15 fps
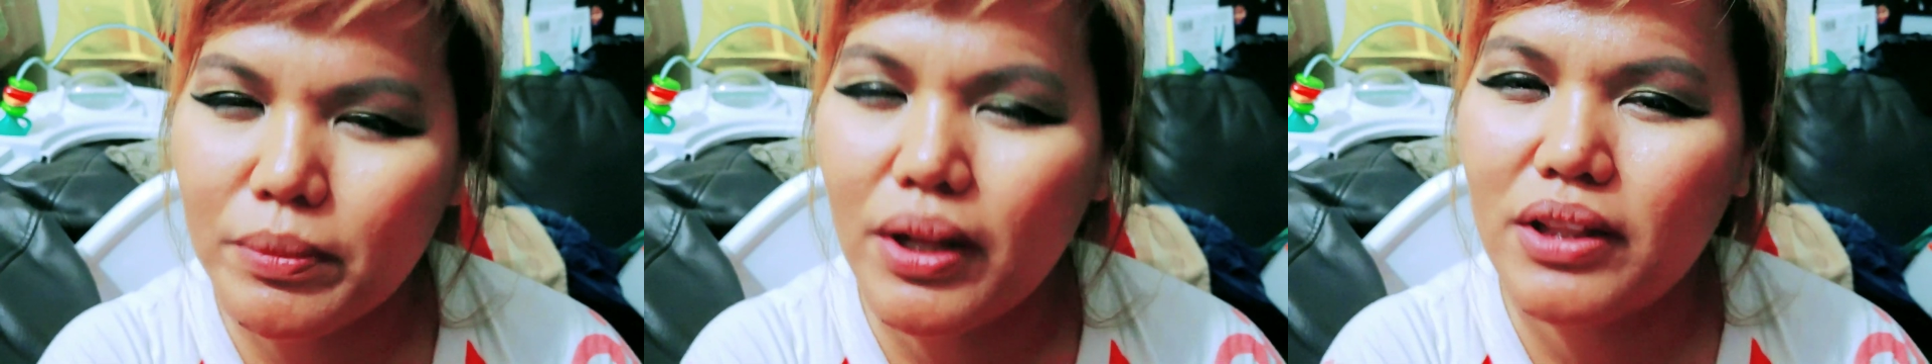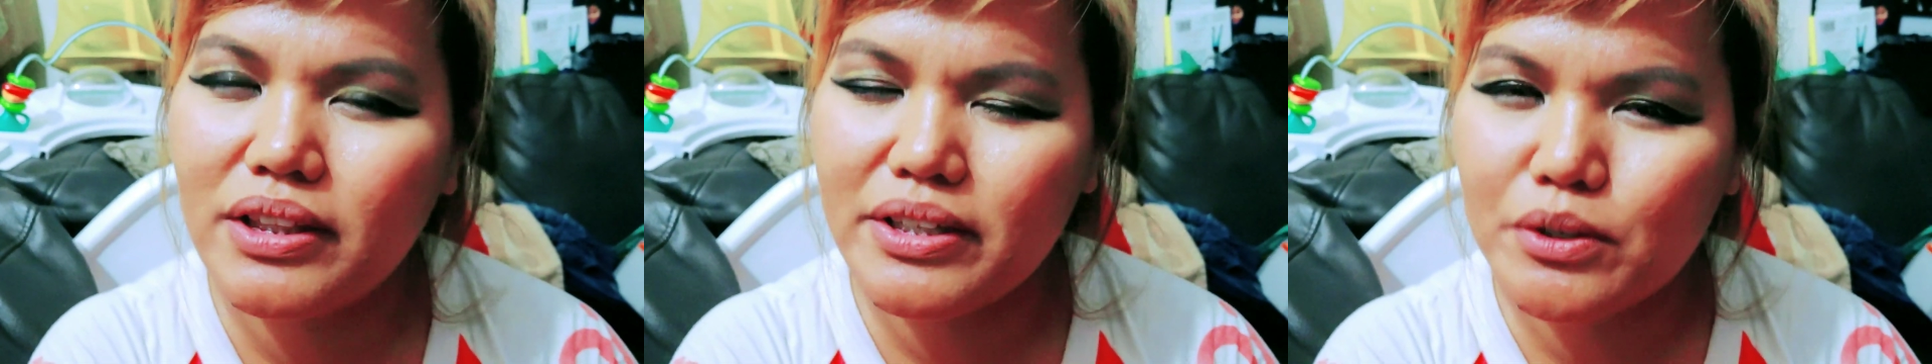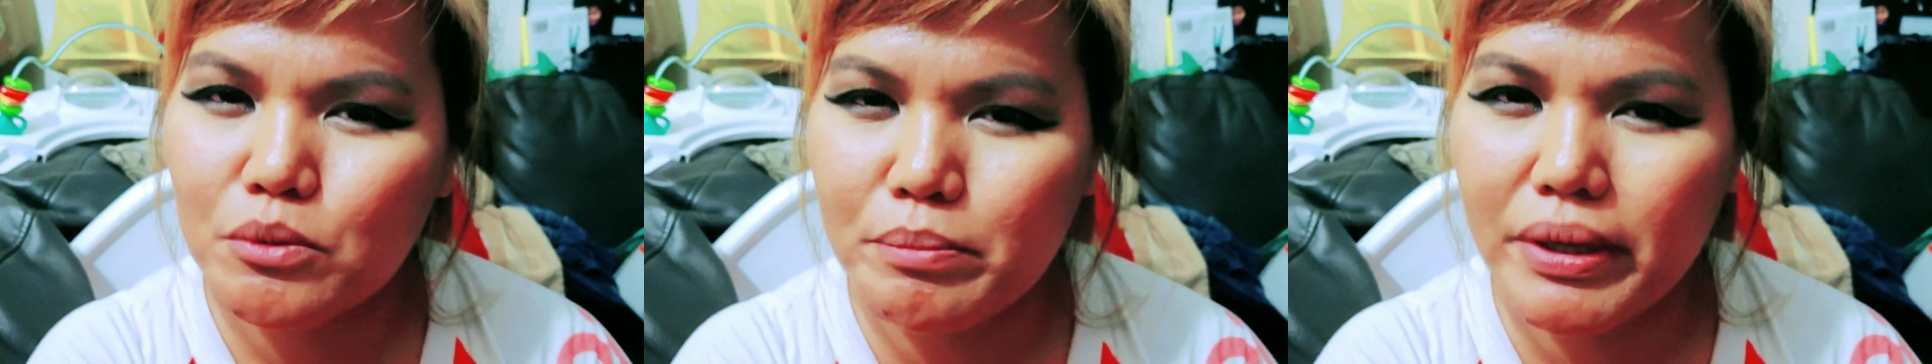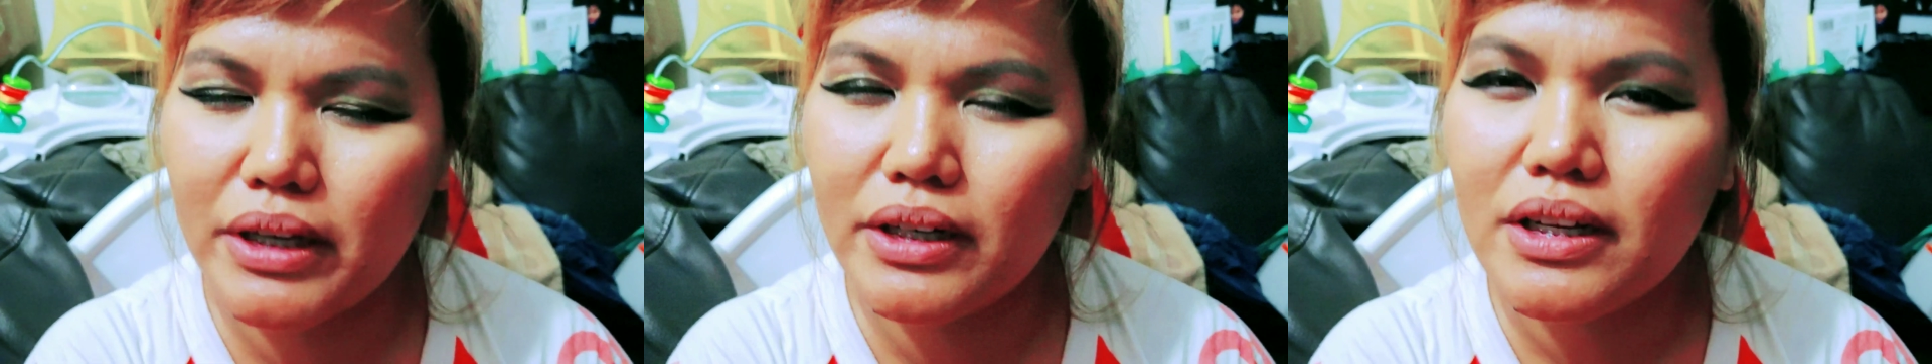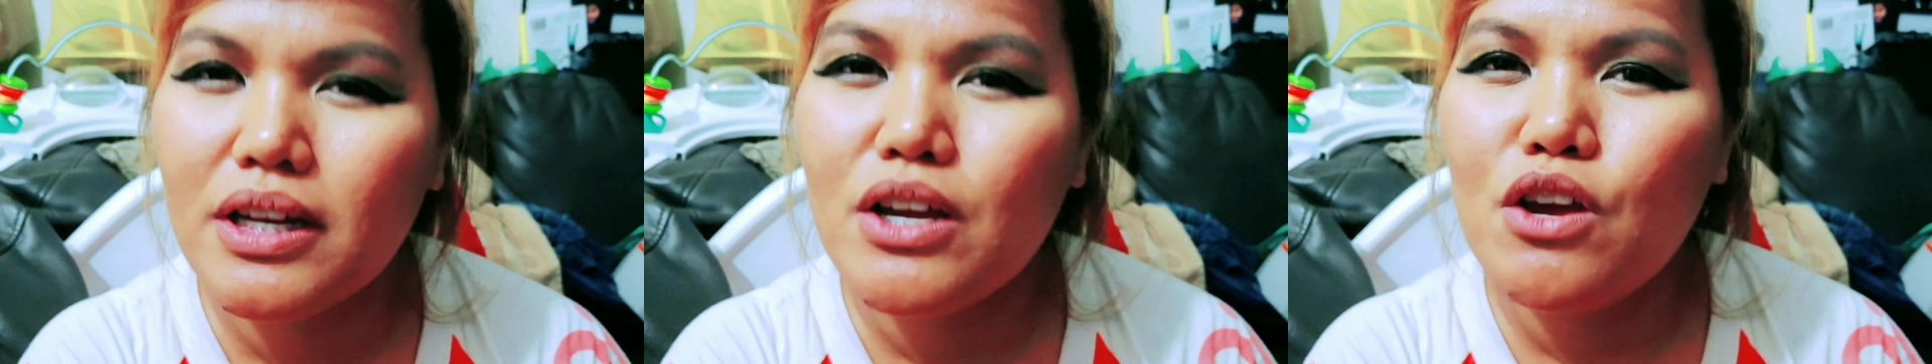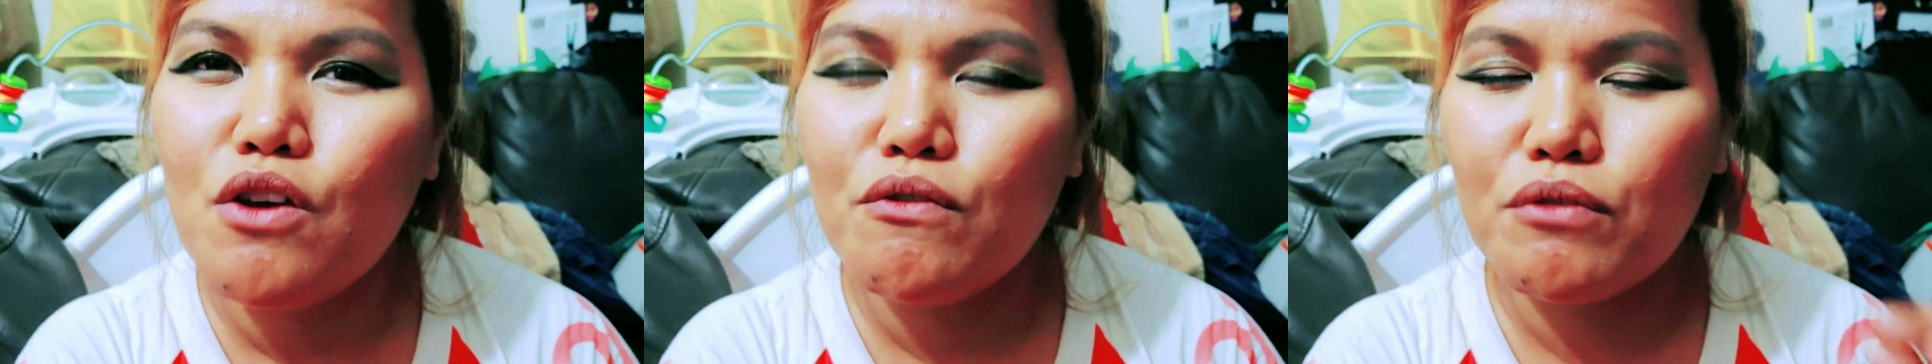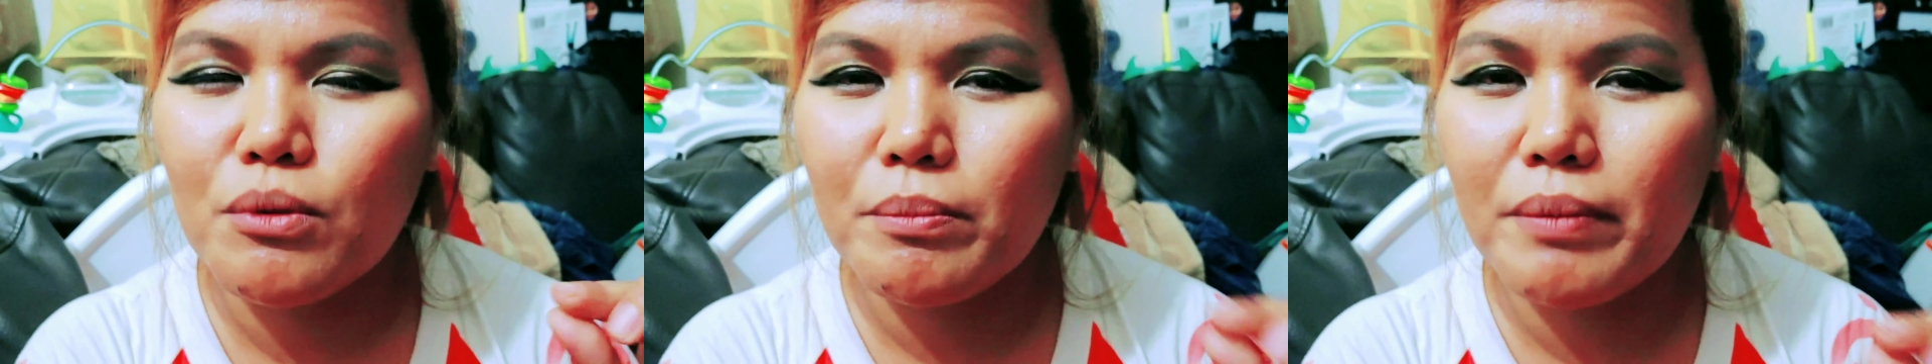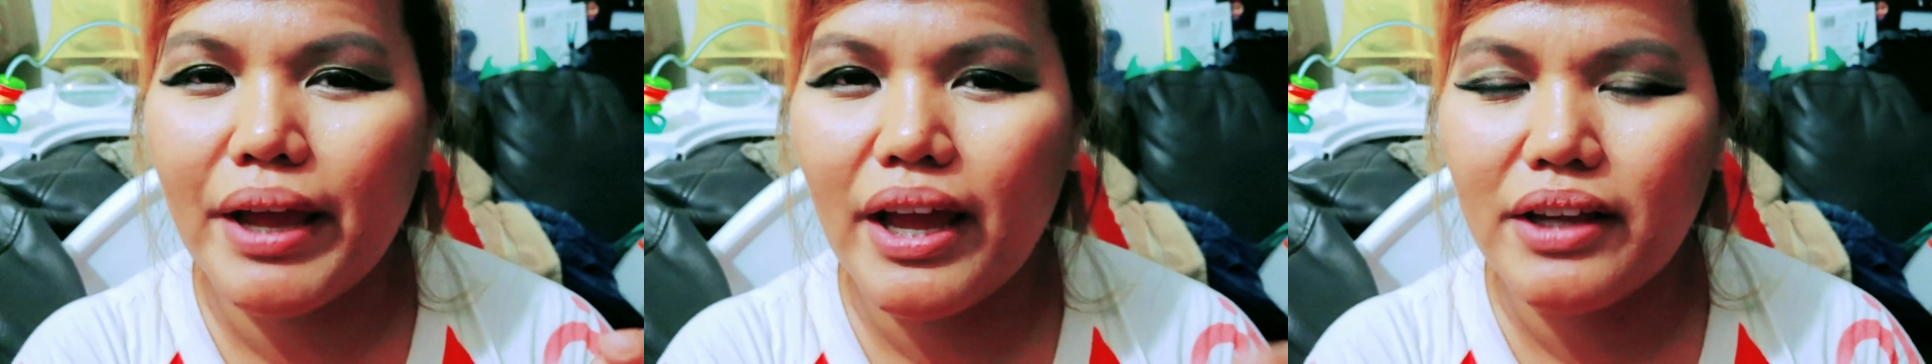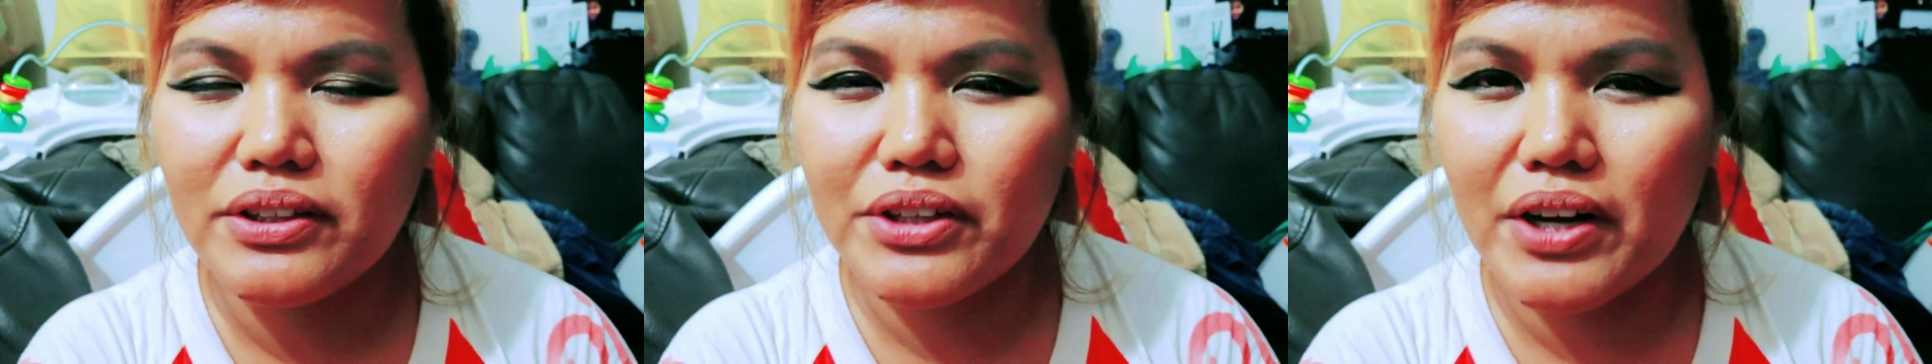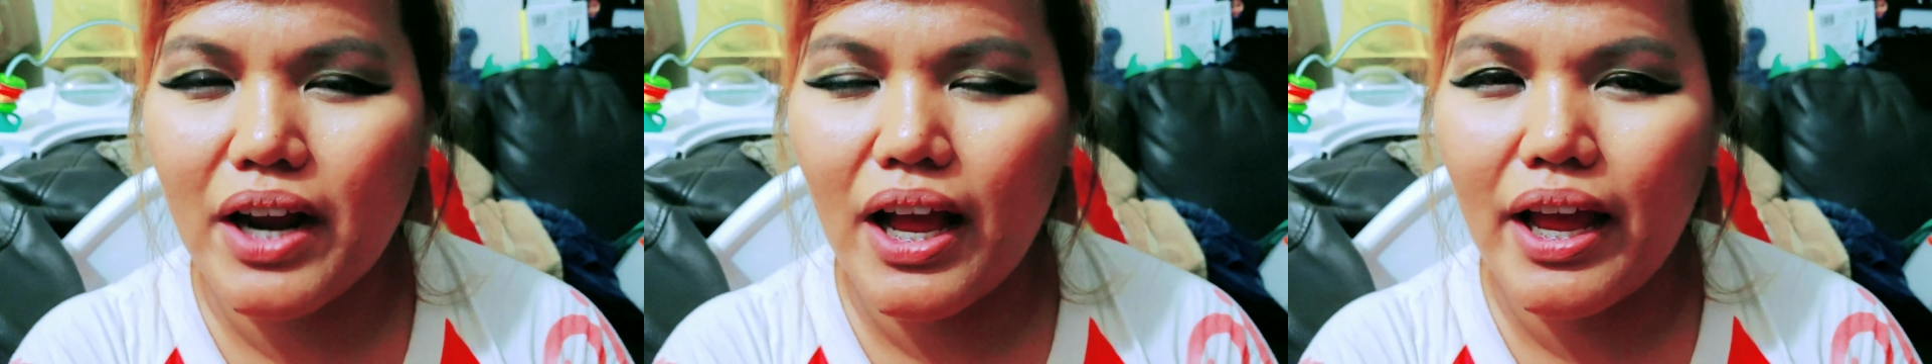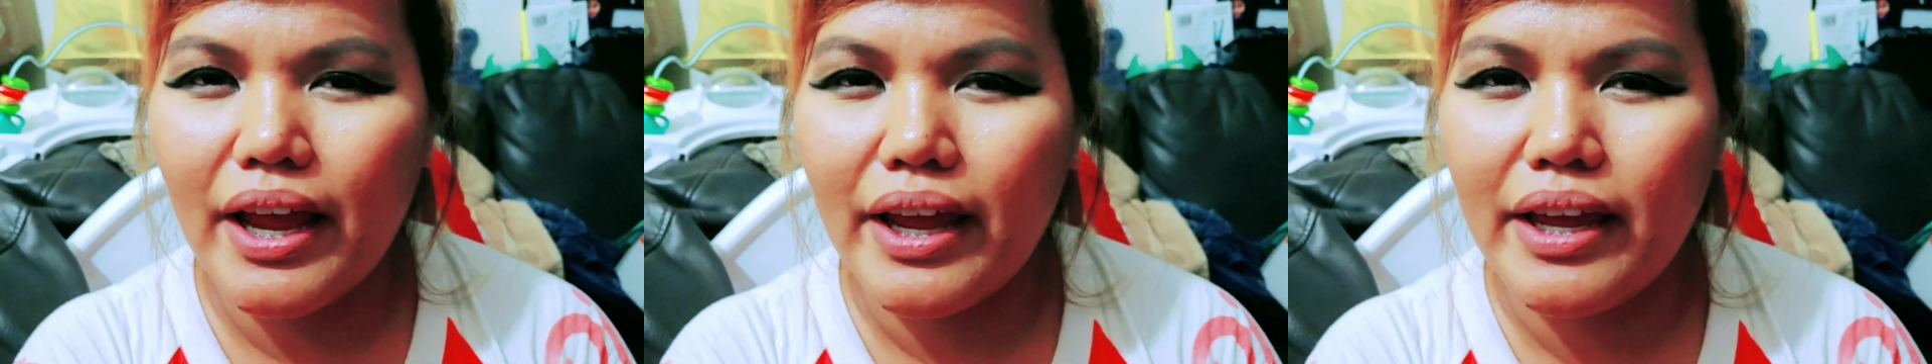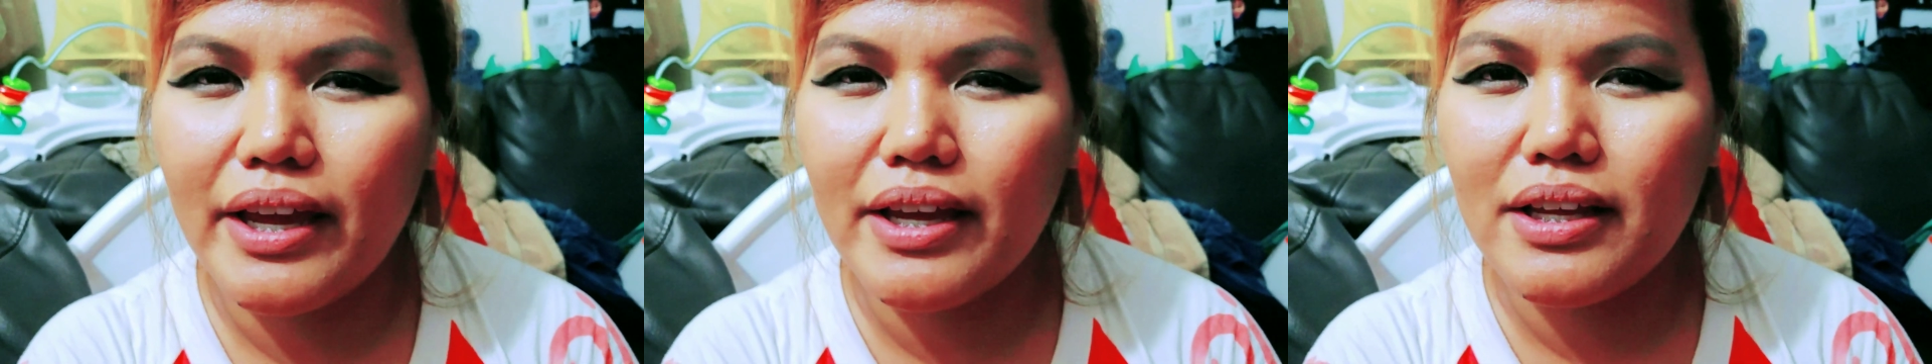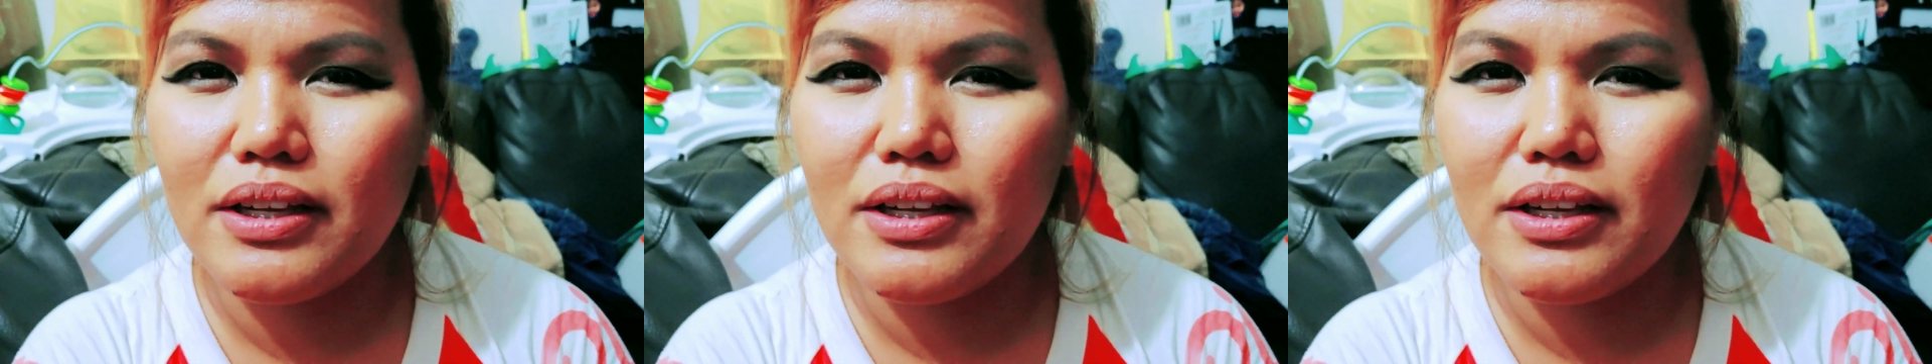a little bit for my under eye